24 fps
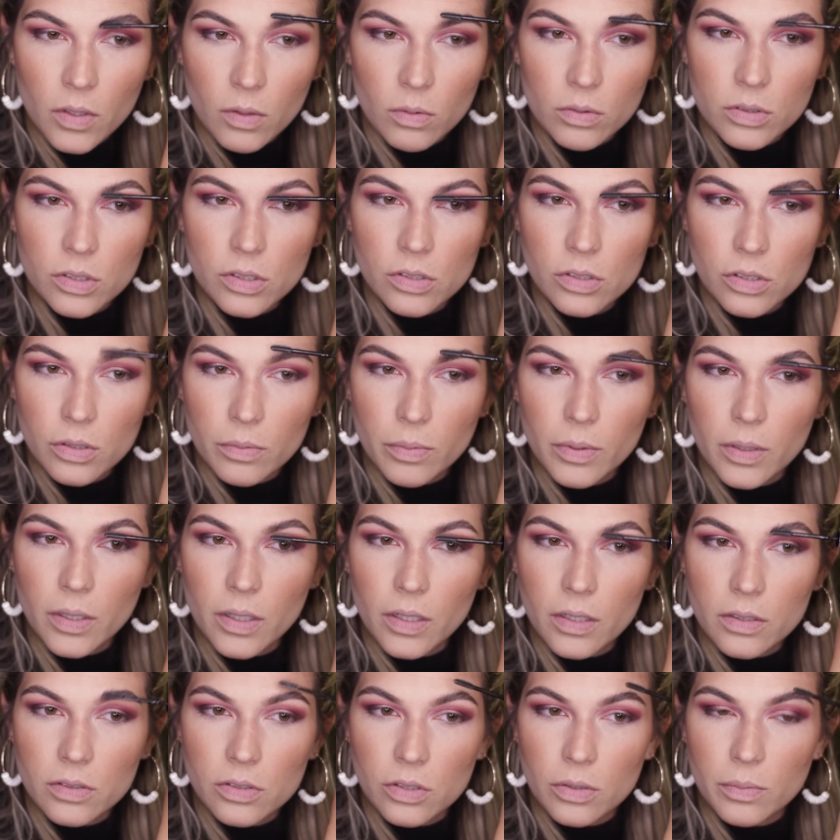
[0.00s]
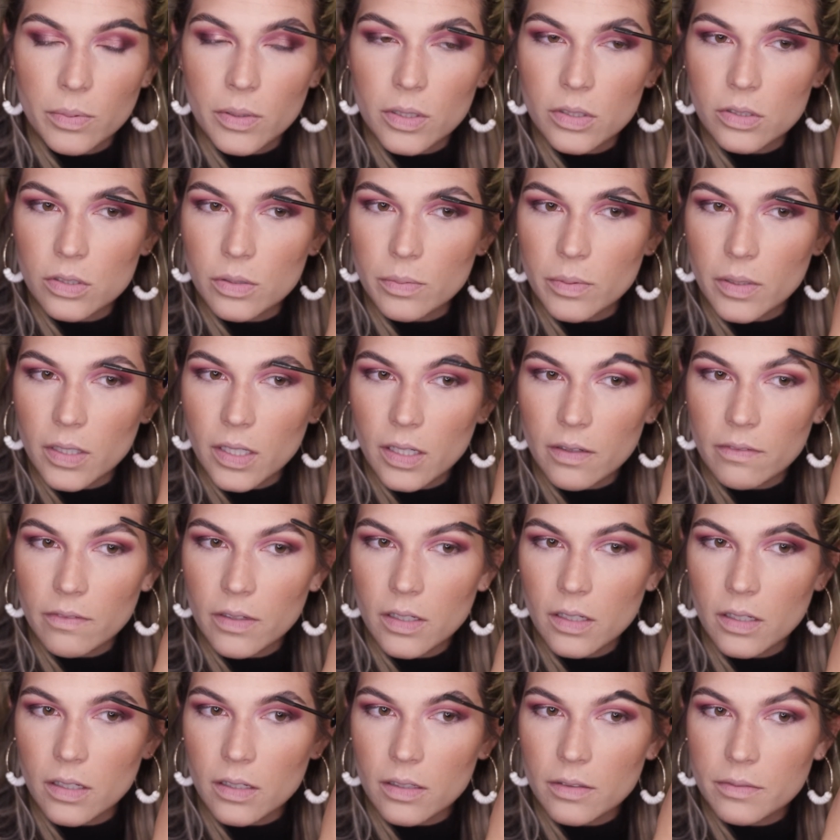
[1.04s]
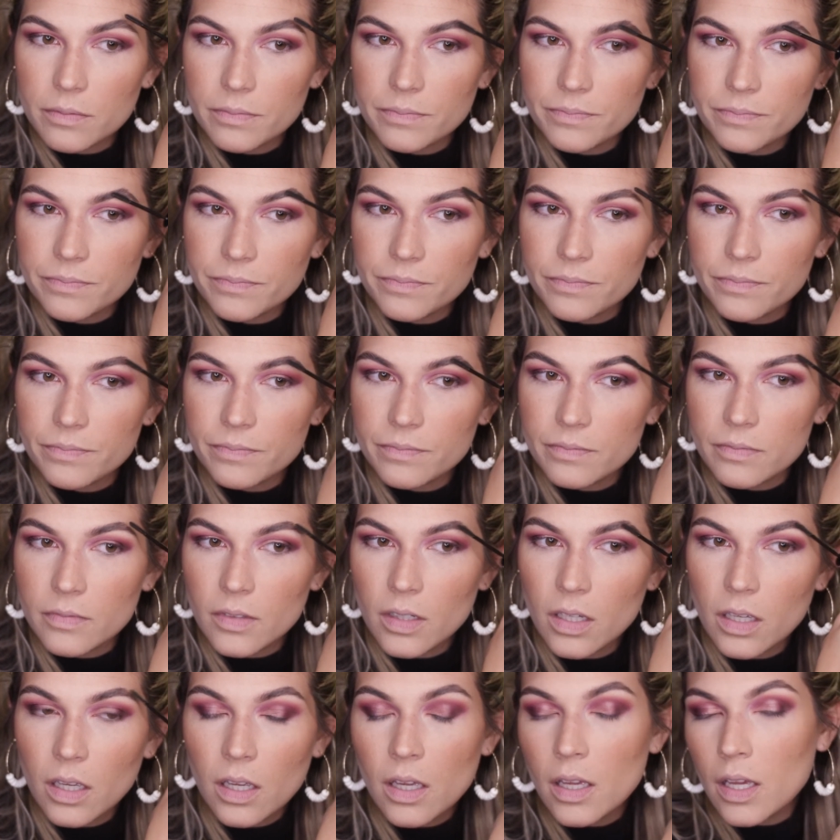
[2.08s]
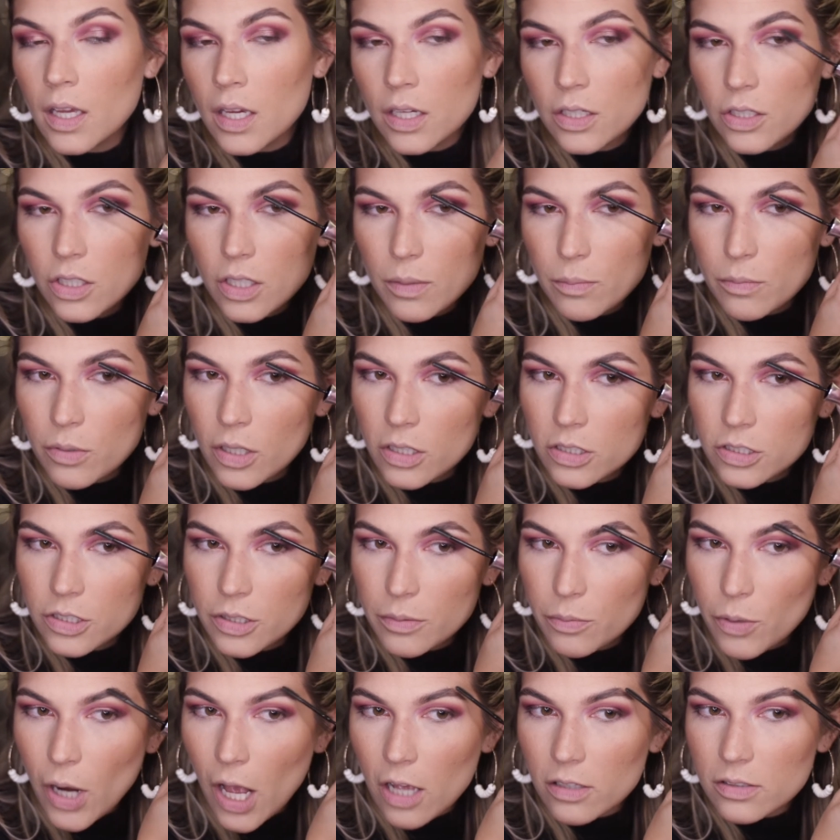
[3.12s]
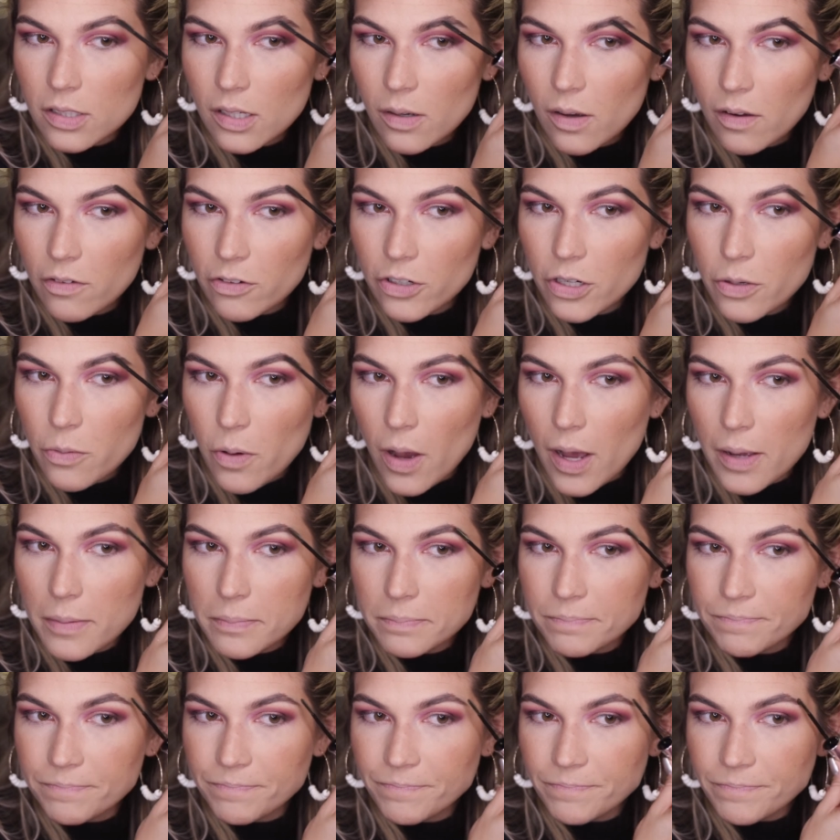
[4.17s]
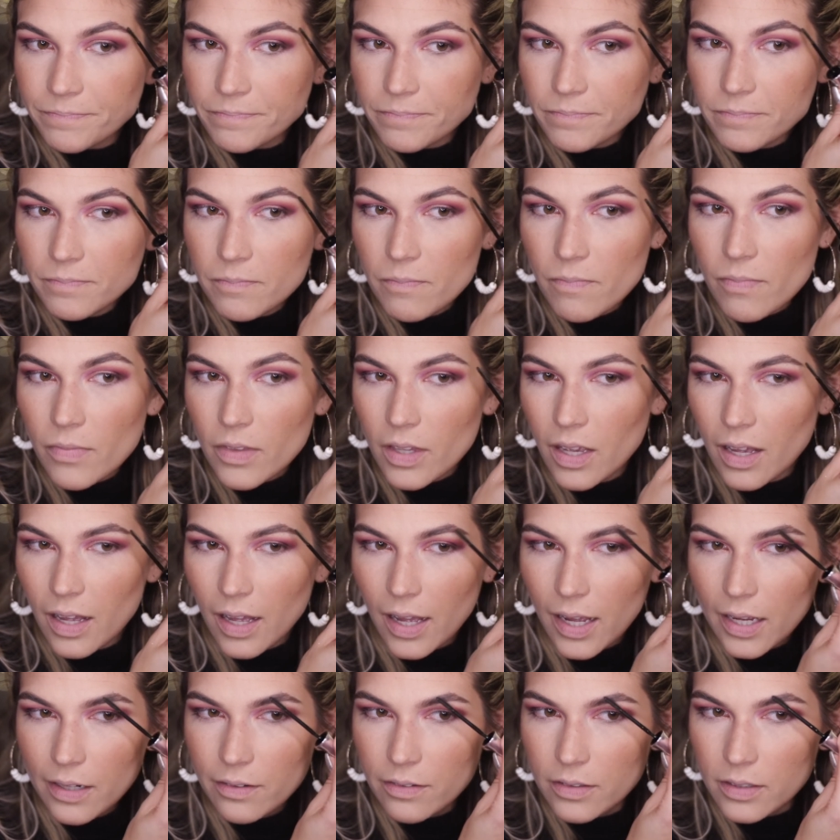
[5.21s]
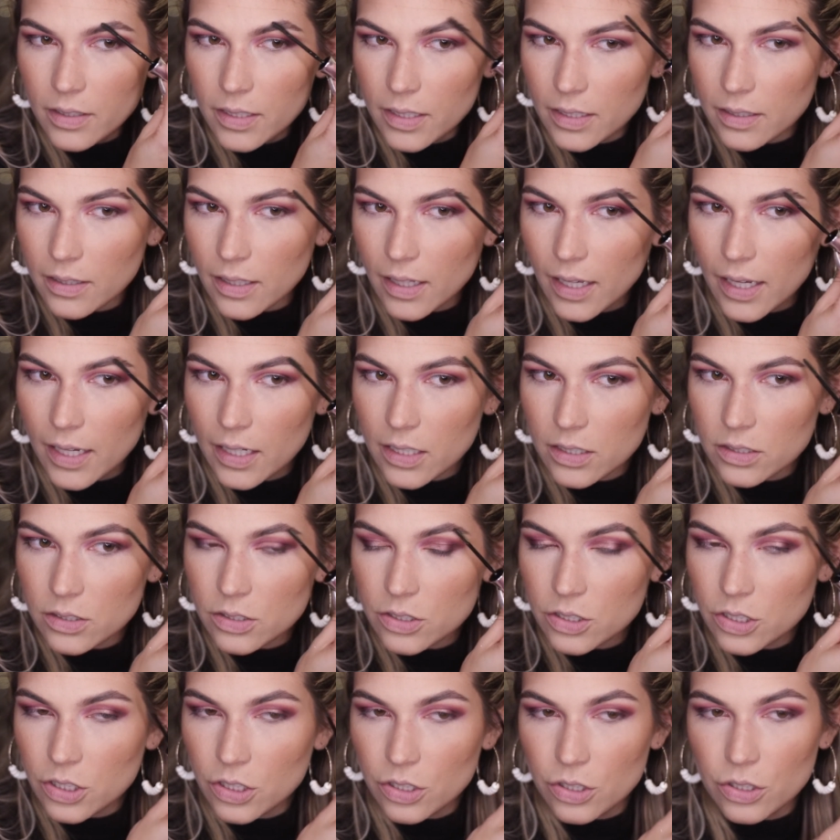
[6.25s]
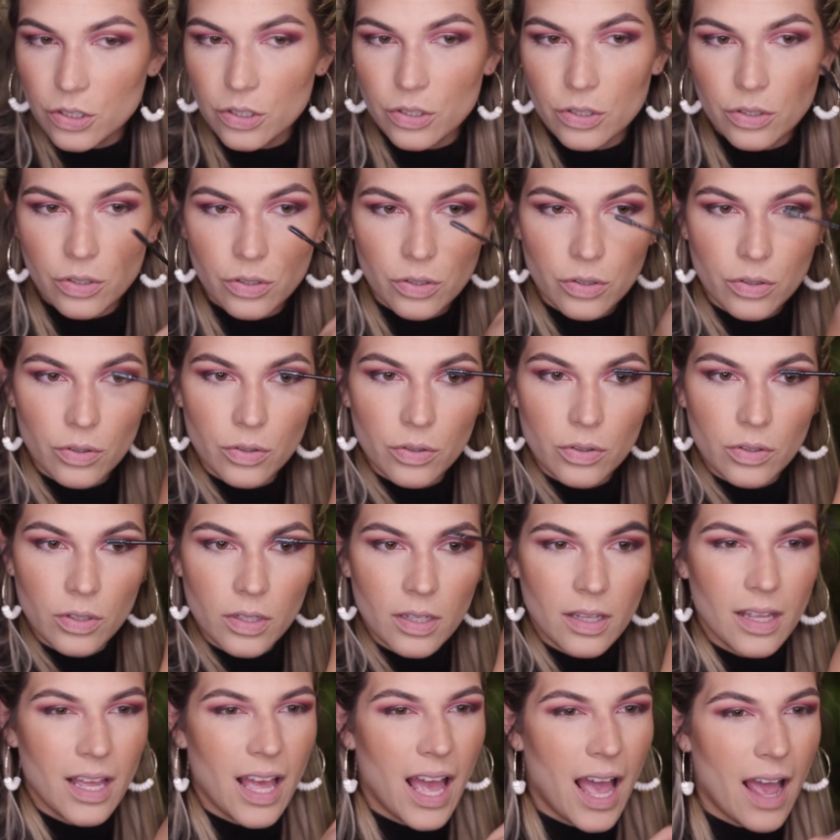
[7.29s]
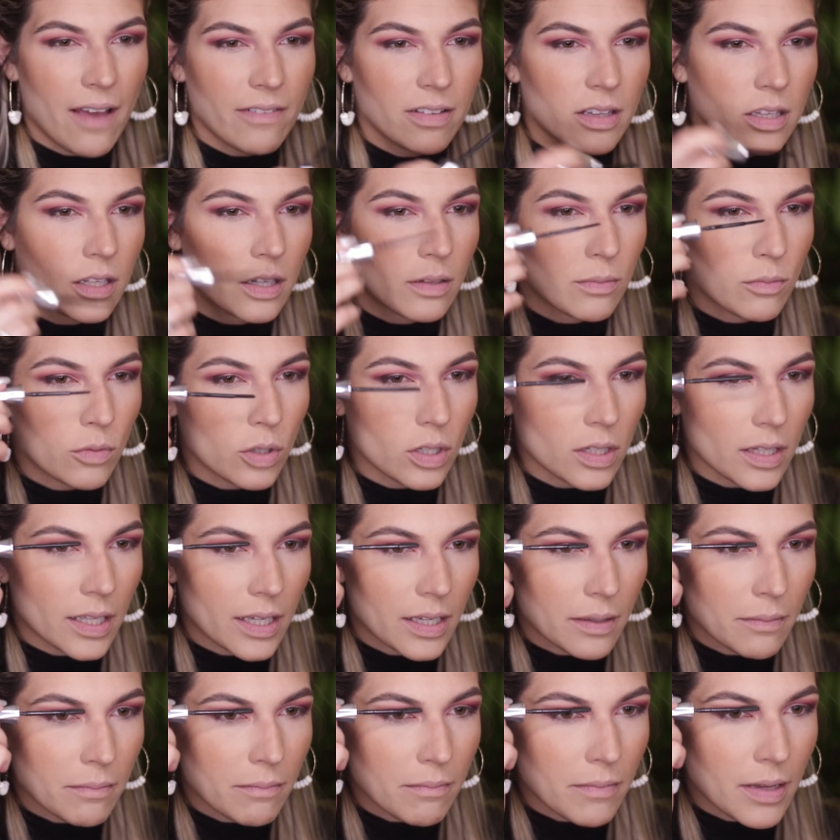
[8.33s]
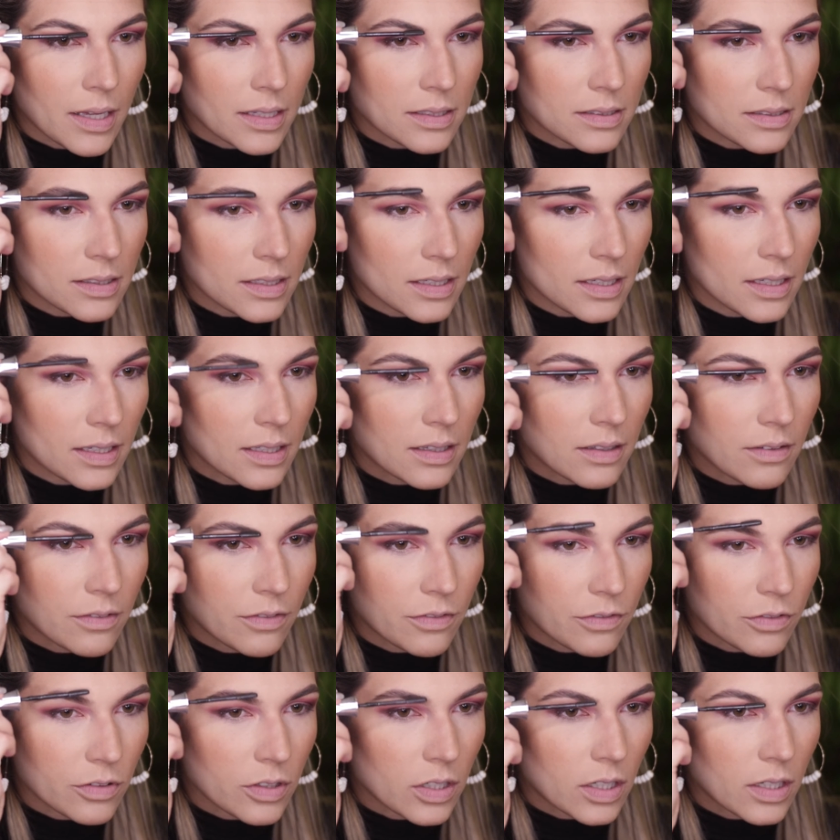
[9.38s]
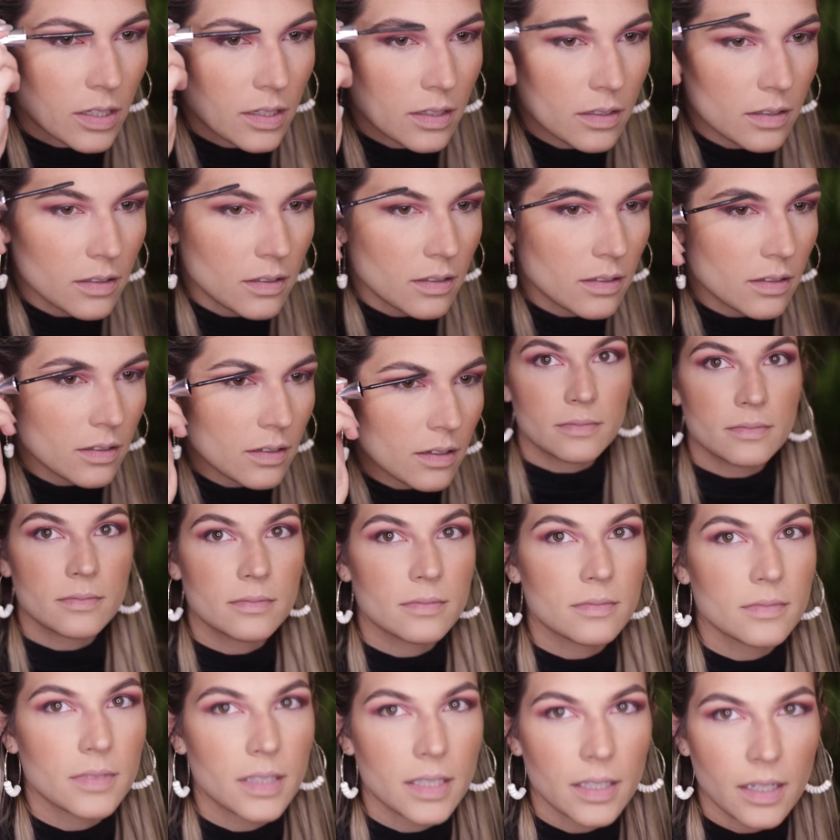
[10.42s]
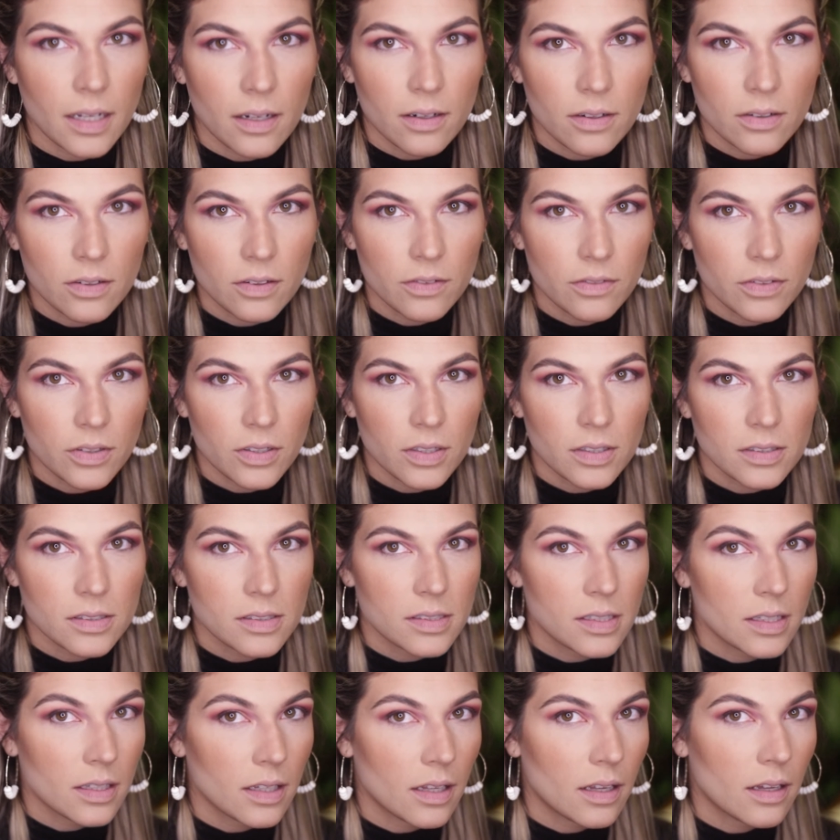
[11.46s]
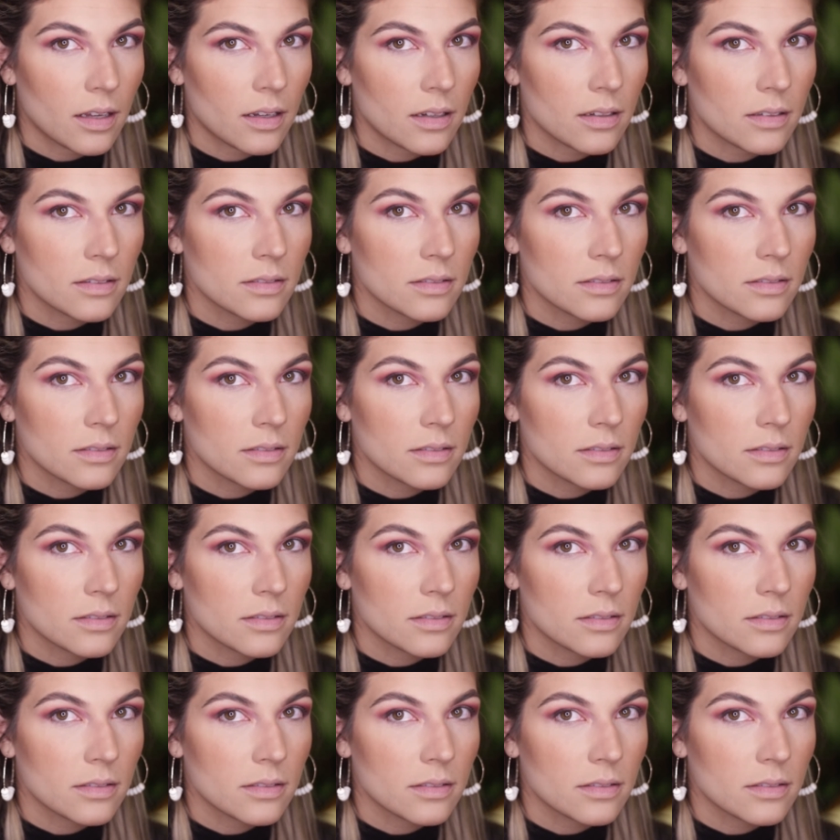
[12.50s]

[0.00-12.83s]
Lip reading: which is super, super, super convenient. You can brush your brows however you want. I really like to have it look more like messy in the front. Like, I don't know if you can see that,